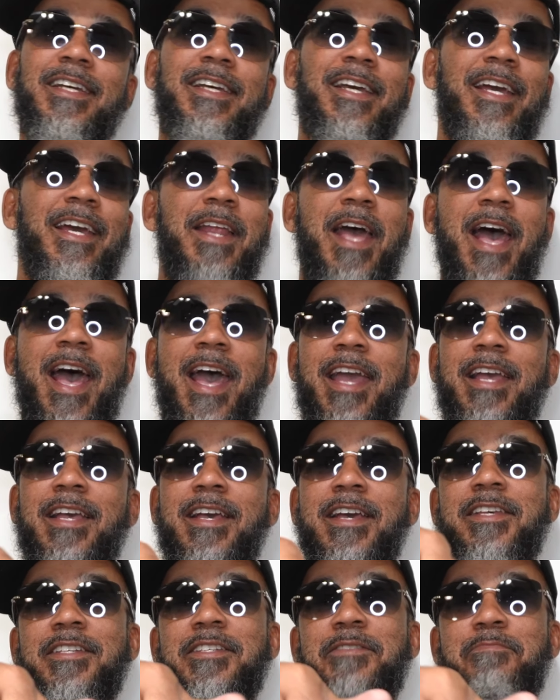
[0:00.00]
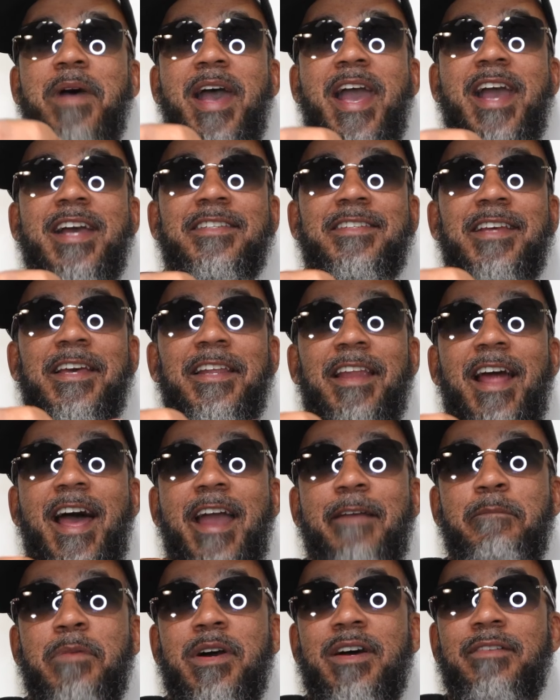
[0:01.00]
And hey, Smash that
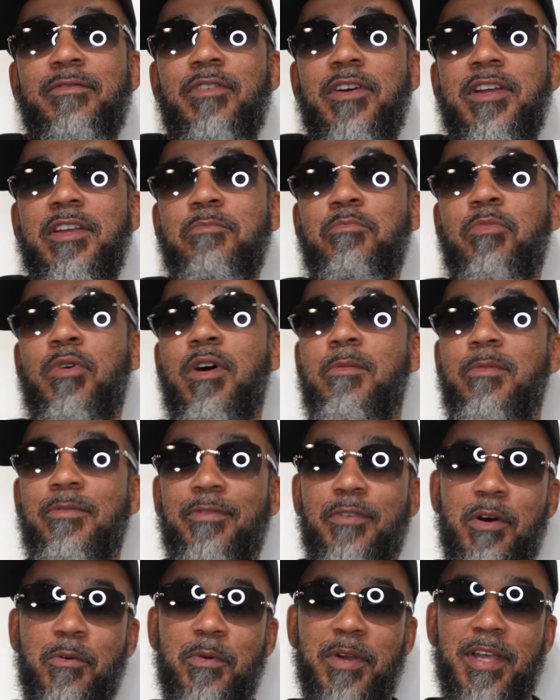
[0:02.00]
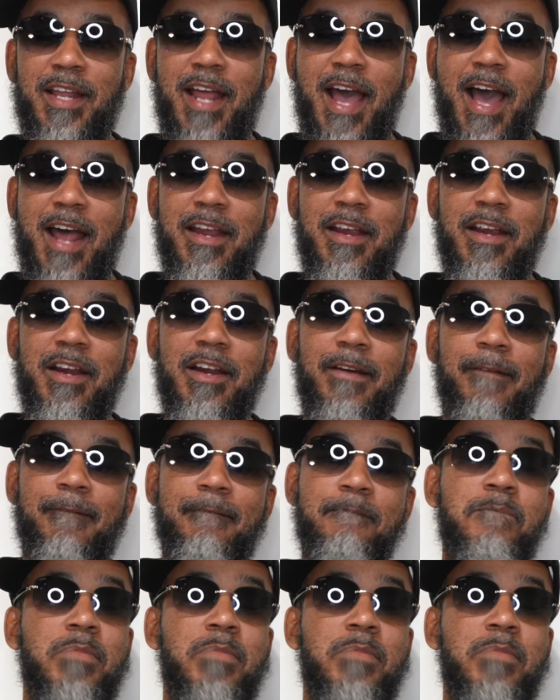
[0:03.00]
like button for your boy before we get out of here.